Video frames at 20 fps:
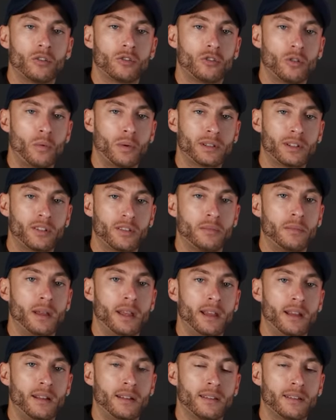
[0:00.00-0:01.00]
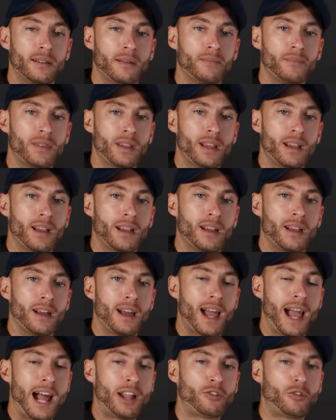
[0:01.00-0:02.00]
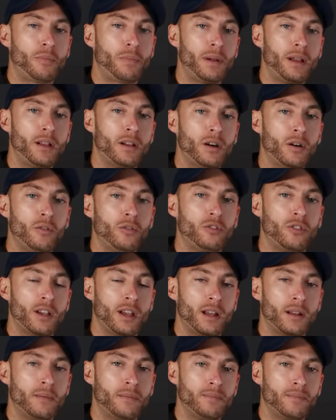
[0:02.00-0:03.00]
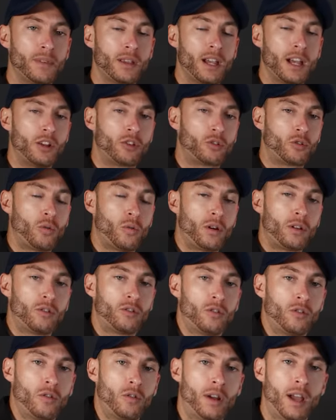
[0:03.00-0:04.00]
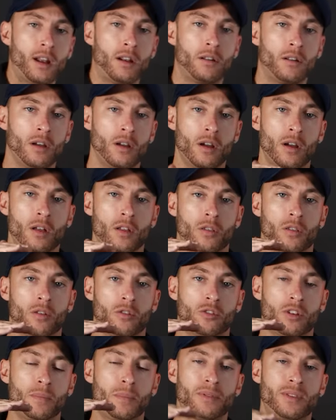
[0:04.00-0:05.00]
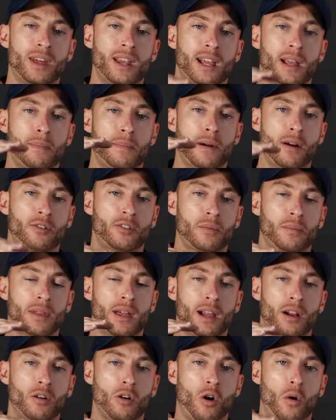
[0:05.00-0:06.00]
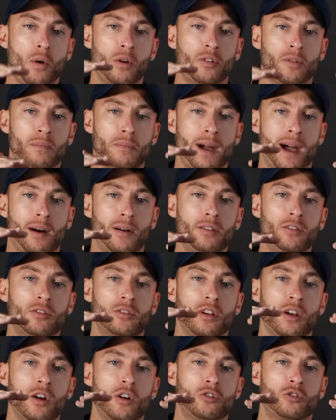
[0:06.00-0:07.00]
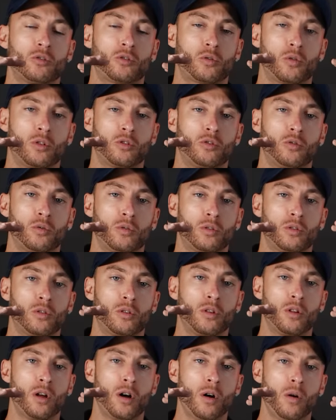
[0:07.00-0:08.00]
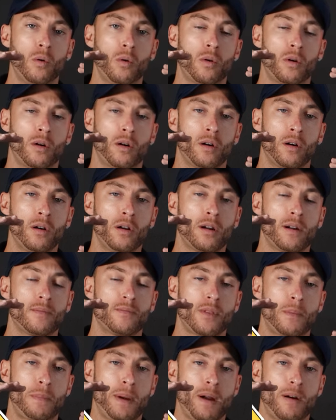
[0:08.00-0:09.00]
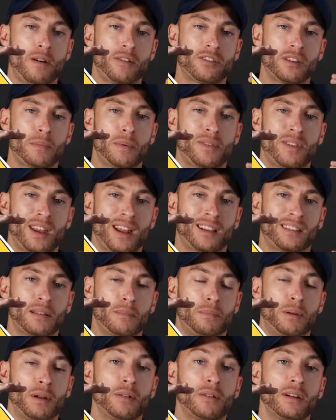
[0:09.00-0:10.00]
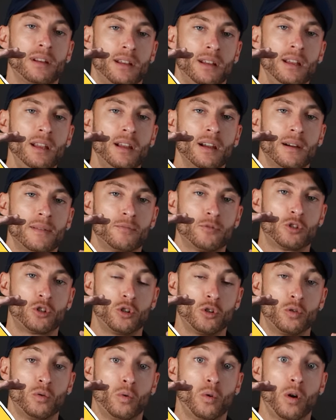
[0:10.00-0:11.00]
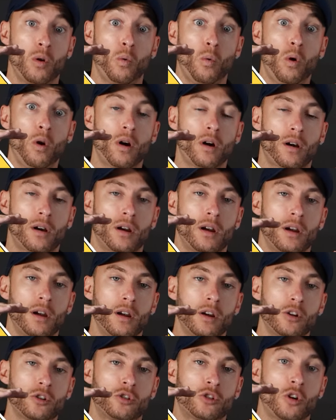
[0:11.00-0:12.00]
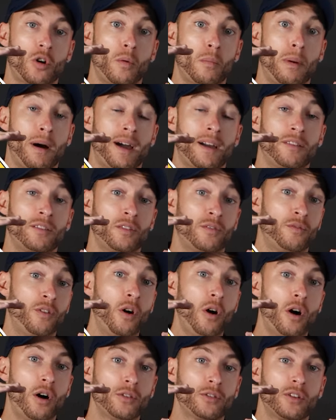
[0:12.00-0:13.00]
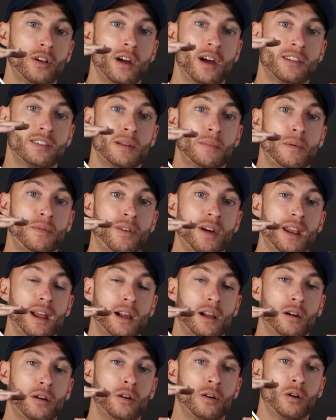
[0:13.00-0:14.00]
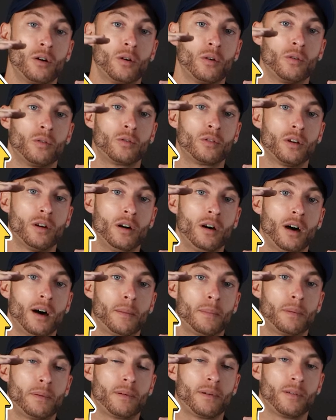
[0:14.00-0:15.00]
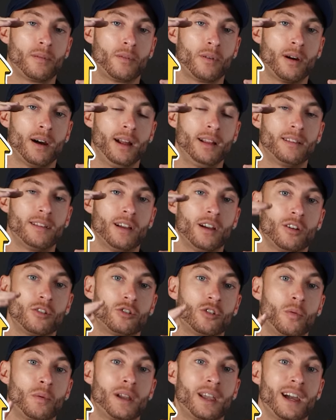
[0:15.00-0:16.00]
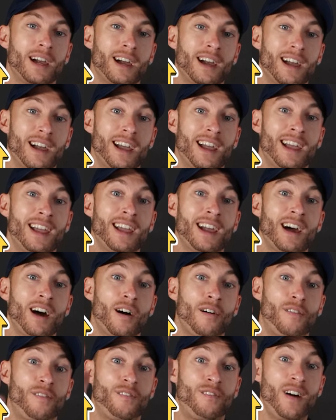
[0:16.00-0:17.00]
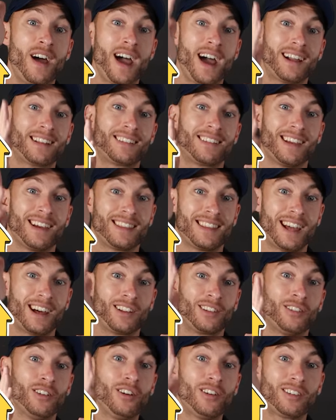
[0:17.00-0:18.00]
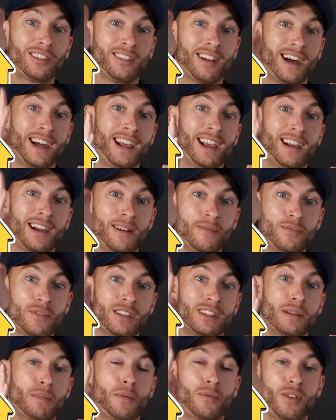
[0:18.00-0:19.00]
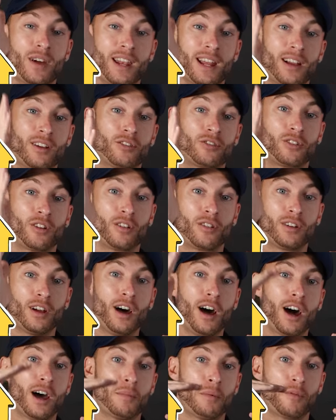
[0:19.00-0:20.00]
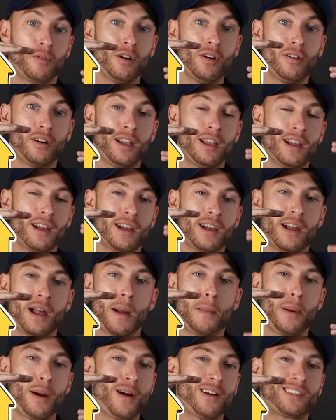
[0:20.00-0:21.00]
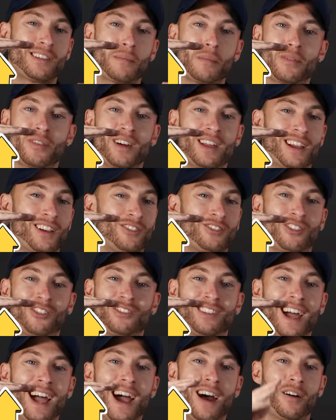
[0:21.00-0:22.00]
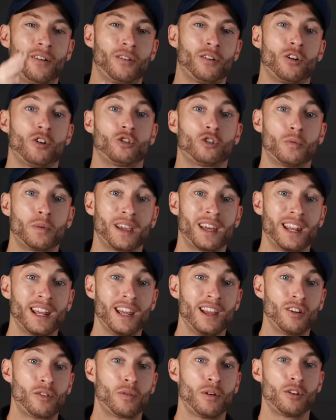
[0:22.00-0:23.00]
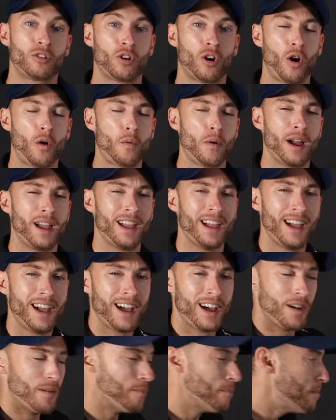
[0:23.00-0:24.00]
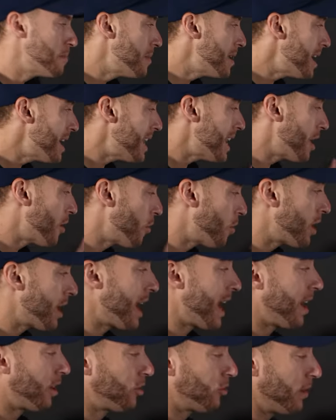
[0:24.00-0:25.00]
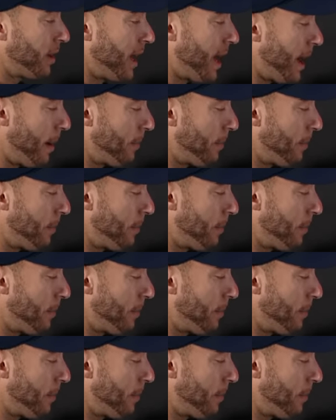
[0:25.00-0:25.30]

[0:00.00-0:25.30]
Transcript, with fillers: So what this means, atropine goes in, it's going to, again, sympathetic and parasympathetic are always in balance. So it's going to lower the parasympathetic's ability to work. So by default, sympathetic goes up, right? So we get a effect that looks like the sympathetic is turned on, but really parasympathetic is just down. So we get an increased heart rate, meaning what actually